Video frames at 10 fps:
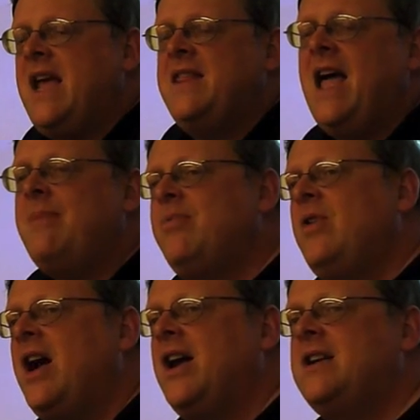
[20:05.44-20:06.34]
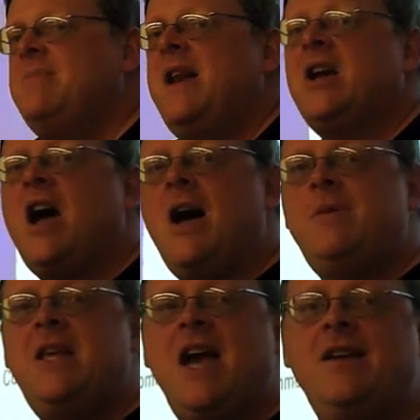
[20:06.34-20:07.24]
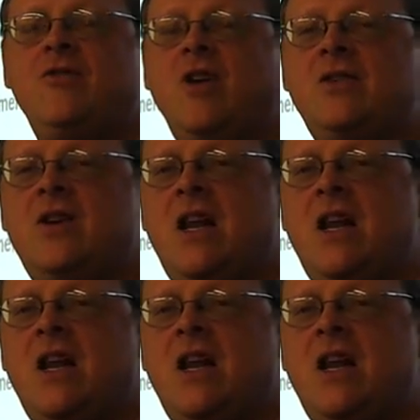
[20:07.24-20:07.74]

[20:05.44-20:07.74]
and that product made a copy of the Active Directory